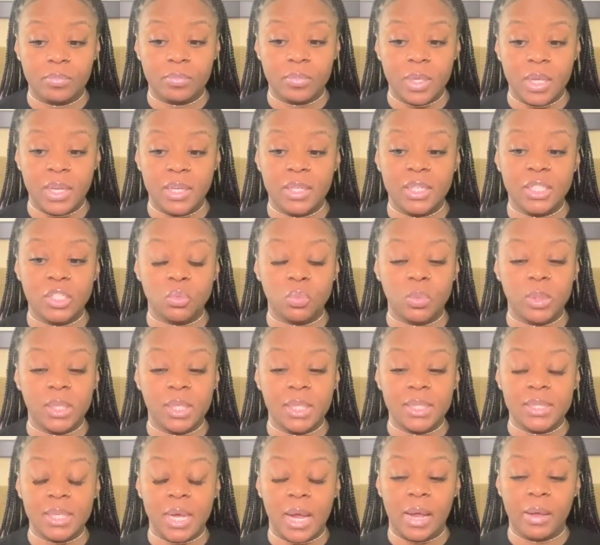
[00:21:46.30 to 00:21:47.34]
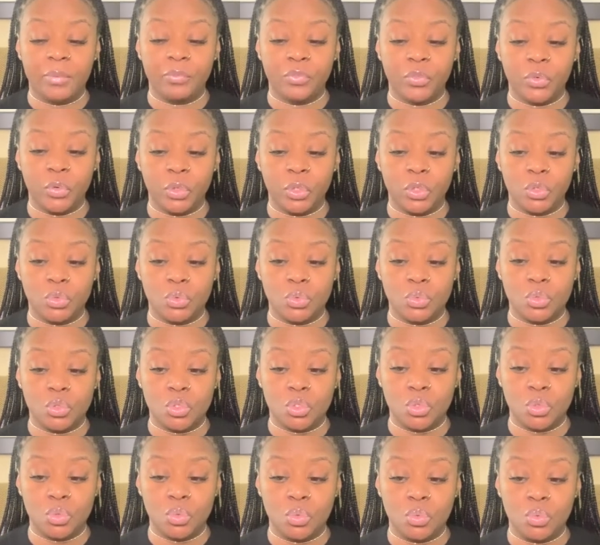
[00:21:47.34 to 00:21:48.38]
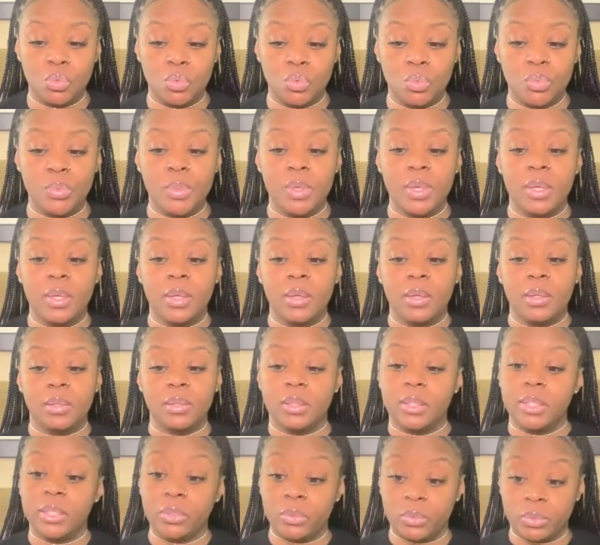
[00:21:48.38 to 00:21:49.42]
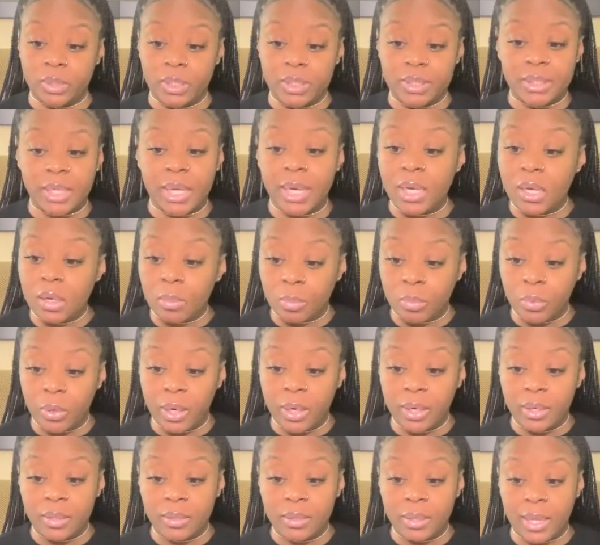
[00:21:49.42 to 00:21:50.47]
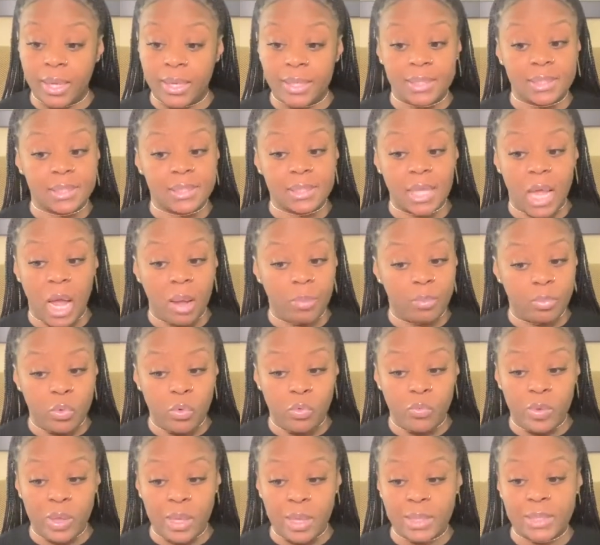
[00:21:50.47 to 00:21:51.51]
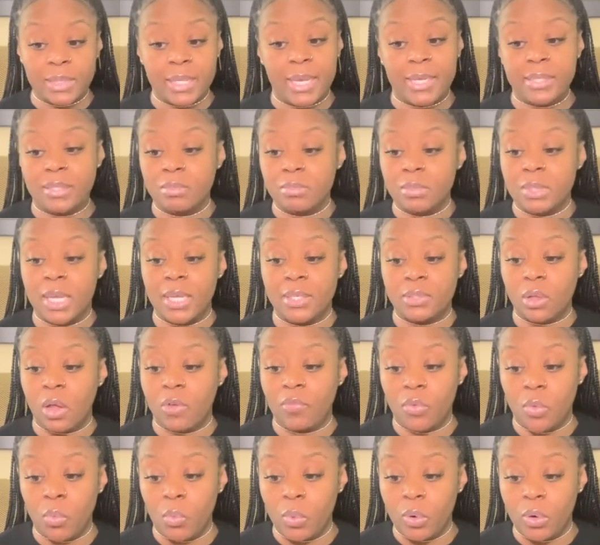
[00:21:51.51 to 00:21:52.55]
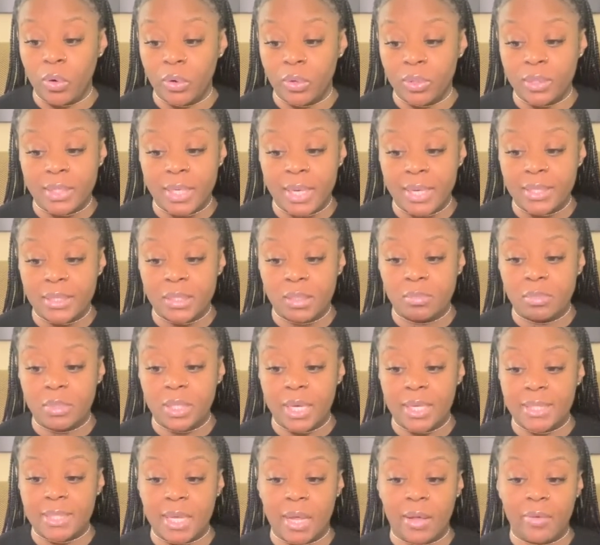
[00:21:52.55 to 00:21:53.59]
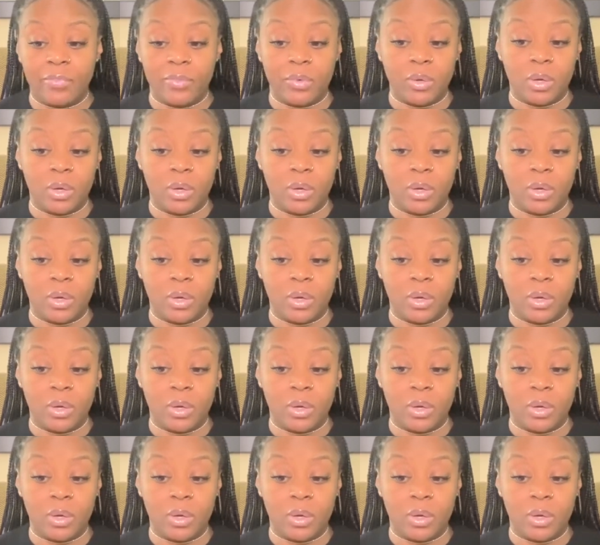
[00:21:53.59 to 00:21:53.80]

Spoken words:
And it's really time for you to literally take a break, like stop moving, take some days off of work, take some days off